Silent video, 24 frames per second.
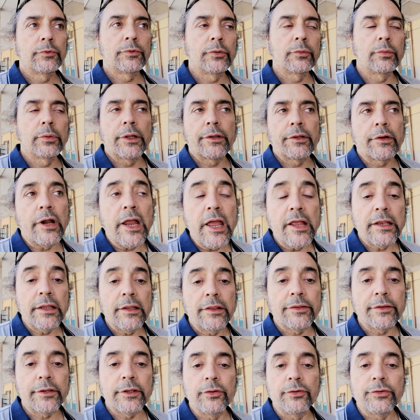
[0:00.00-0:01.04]
to whether
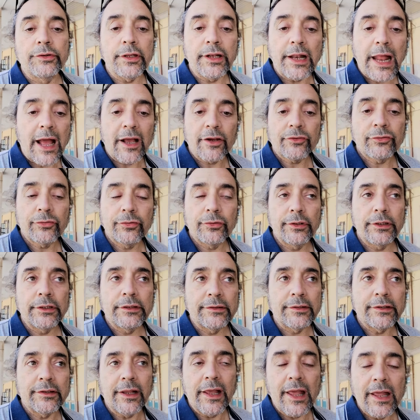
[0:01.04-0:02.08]
any you did
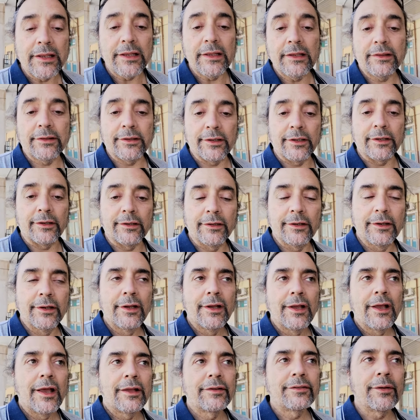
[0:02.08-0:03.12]
actually did anything.
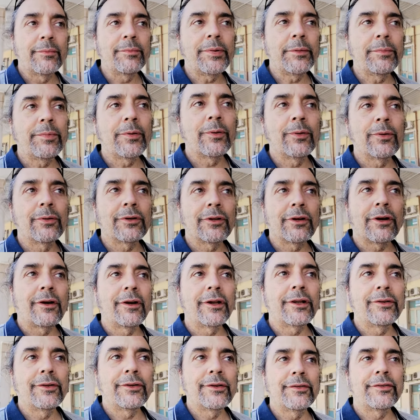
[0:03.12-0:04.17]
Some people will
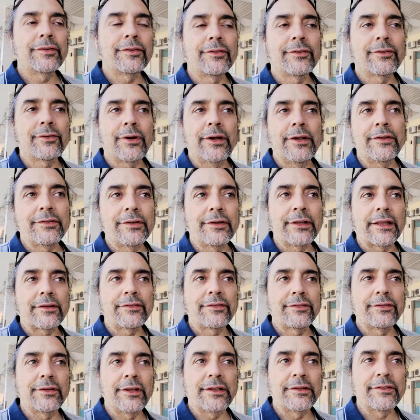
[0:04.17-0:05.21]
argue this is crazy.
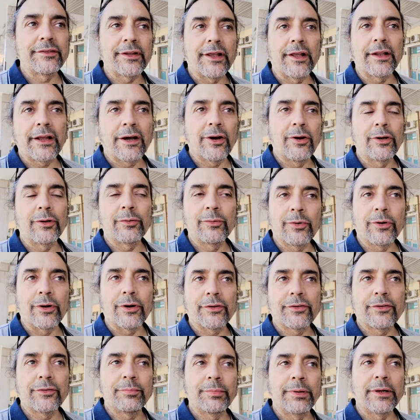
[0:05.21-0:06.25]
That's it's not how it
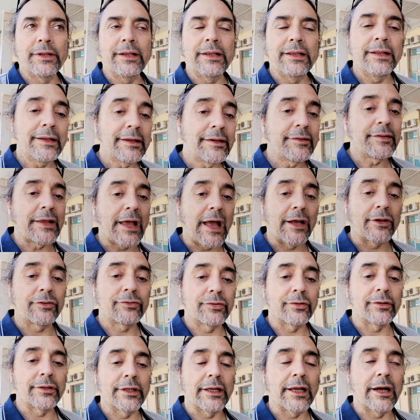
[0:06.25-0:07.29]
works, but it is
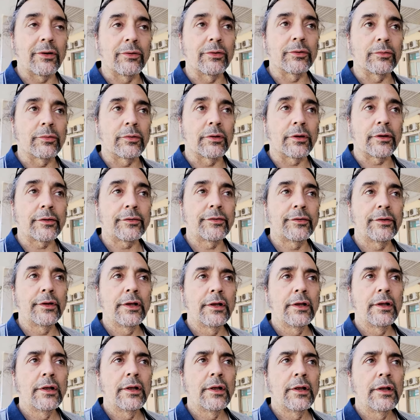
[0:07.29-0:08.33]
actually how it works.
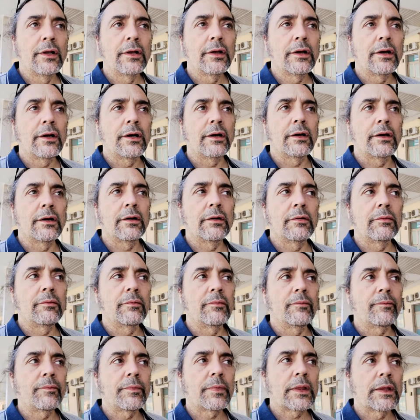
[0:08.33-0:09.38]

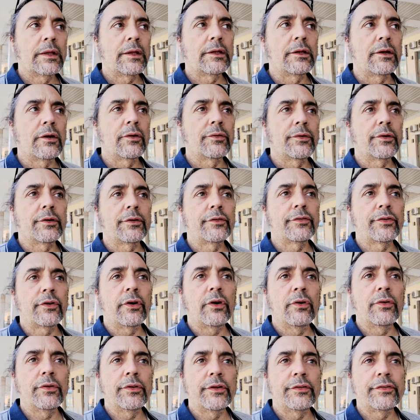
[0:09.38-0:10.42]
Um, you know, there's
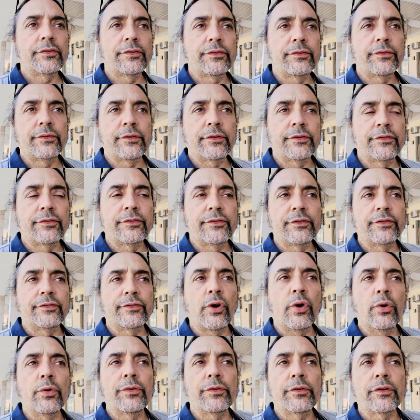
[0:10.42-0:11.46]
all this this
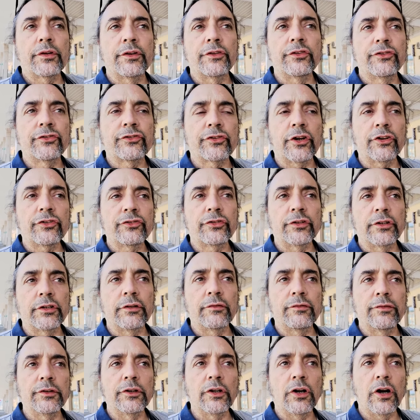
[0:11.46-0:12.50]
this whole
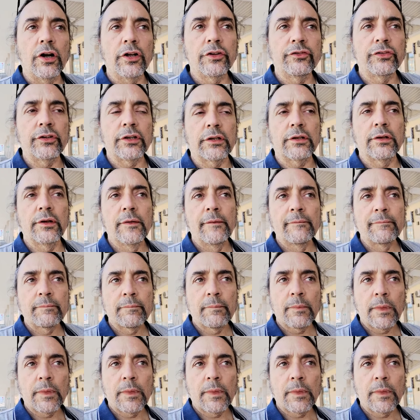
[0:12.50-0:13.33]
construction of logic,